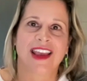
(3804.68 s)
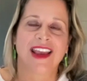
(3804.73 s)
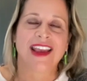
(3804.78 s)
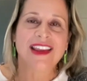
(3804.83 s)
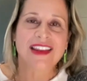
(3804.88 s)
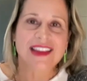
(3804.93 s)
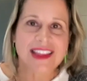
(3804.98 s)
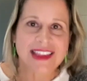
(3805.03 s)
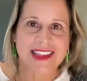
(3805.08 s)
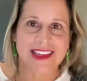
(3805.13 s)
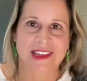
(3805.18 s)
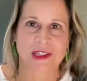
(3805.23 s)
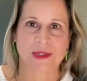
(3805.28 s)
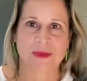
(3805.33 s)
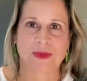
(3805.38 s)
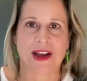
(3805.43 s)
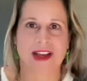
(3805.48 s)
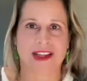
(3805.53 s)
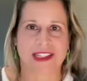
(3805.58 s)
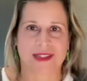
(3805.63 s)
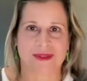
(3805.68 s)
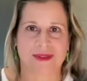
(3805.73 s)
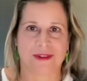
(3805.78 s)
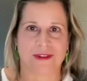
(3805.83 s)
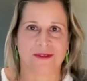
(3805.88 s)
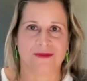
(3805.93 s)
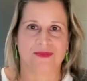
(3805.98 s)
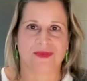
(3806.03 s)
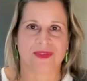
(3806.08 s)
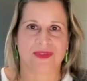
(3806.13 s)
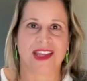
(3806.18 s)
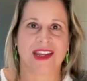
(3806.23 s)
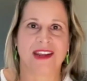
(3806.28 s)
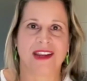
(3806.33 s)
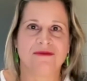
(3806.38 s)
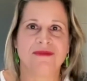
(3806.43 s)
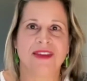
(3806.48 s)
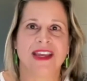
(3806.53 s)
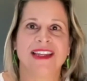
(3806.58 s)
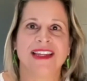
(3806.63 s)
anything is possible and
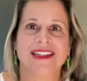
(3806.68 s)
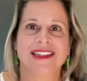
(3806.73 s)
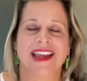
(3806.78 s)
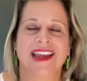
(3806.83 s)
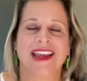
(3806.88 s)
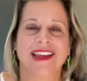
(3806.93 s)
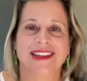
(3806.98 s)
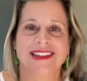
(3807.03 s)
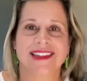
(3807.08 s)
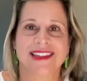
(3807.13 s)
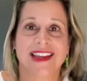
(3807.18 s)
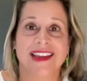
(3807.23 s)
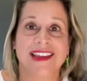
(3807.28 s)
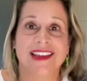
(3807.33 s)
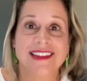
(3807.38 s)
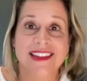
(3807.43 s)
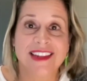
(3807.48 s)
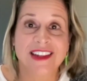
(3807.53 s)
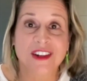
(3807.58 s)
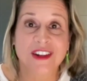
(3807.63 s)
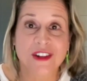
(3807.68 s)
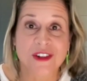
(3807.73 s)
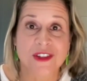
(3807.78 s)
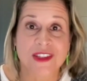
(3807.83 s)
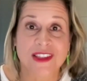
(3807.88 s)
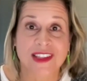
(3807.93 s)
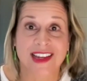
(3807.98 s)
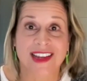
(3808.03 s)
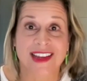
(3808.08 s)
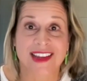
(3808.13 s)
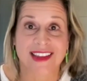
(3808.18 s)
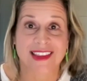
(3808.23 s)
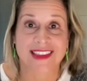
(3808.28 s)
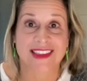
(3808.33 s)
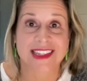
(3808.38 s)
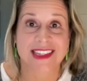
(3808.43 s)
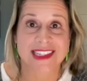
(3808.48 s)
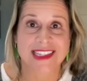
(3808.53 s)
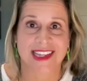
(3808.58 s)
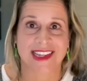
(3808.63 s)
it may take 10 years like in
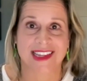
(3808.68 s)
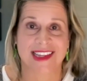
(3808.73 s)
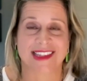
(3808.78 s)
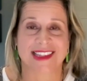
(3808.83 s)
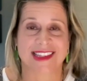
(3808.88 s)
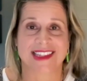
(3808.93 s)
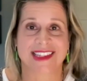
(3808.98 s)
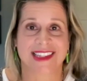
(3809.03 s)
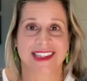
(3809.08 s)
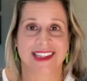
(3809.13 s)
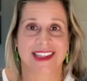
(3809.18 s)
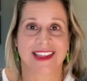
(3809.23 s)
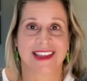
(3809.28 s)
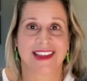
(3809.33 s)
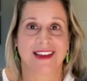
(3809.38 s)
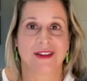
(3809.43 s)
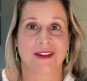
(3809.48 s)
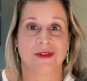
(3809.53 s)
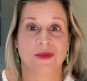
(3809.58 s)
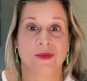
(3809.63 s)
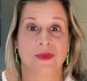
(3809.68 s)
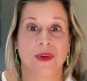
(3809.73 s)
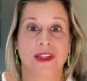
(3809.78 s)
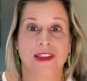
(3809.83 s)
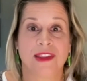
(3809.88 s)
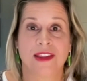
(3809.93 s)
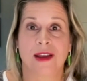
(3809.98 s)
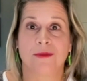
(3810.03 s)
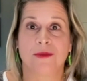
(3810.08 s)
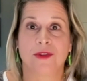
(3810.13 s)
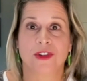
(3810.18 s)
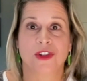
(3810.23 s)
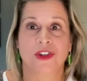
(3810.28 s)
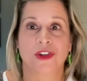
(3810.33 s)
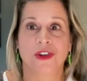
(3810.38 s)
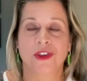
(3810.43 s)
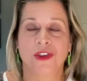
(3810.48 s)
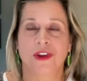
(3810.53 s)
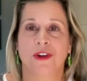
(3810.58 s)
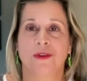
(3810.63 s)
this case but i'm
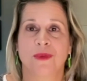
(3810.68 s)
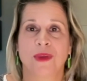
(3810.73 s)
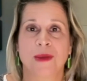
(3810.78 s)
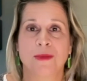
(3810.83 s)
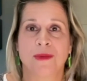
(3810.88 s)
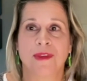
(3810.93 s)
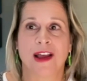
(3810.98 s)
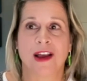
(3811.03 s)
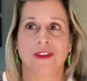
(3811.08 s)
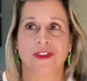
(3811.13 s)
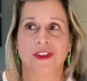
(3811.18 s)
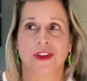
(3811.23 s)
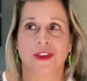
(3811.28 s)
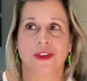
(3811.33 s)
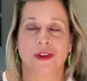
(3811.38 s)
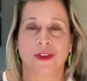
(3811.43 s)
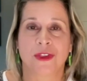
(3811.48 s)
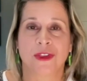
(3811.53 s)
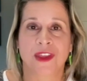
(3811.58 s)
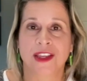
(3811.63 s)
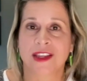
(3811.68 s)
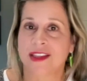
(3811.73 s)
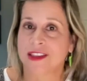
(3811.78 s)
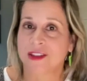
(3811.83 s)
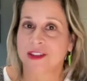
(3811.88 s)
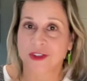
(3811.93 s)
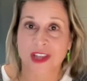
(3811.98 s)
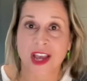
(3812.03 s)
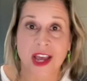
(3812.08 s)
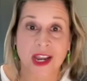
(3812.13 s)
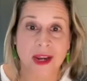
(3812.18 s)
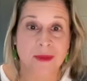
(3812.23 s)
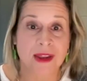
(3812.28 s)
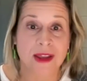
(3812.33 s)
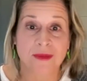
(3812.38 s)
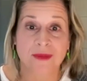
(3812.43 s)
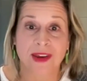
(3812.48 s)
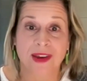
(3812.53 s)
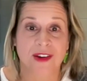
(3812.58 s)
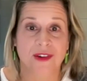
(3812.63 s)
sure there are people out there that are thinking there's got to be a
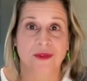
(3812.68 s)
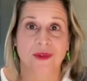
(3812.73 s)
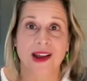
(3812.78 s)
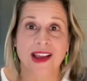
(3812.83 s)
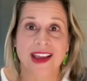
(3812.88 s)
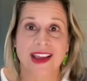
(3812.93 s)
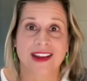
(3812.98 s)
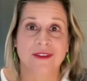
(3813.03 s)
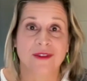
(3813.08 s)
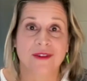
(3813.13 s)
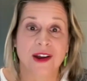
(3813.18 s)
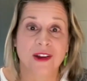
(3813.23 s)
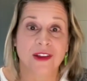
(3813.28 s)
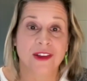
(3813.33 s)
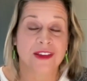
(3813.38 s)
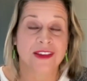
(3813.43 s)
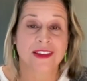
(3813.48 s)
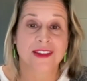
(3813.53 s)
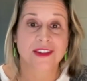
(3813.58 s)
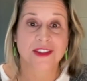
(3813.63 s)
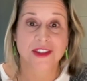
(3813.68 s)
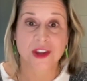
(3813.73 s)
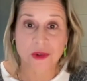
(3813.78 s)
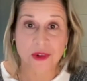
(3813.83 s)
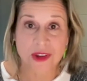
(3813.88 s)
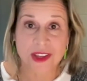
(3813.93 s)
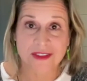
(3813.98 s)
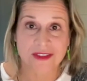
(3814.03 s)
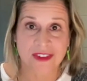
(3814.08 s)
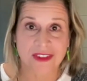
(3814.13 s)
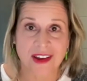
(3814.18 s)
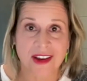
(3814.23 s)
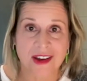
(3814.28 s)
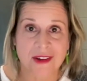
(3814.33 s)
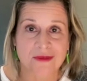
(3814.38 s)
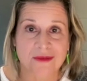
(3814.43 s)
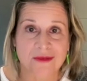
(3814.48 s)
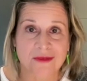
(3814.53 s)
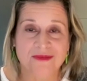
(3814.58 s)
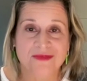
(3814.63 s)
better way well don't give
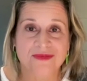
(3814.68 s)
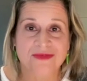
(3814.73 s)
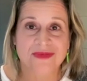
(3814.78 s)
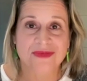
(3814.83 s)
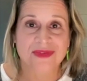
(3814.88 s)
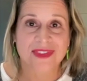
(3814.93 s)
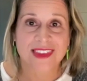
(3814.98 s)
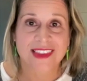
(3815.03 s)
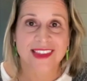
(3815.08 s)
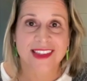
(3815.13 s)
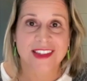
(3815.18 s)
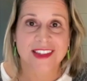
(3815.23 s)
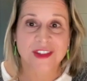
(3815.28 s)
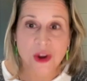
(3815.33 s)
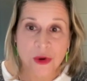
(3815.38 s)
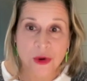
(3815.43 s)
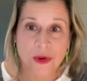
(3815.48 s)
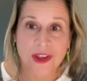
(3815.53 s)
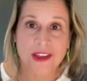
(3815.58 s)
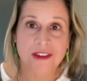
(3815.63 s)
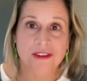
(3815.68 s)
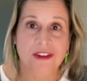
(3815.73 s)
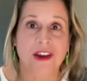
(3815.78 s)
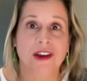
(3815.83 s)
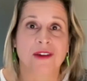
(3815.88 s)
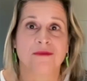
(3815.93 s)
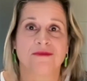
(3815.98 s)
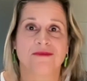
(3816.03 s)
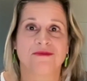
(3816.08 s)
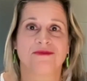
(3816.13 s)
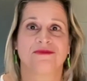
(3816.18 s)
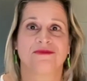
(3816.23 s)
up don't give up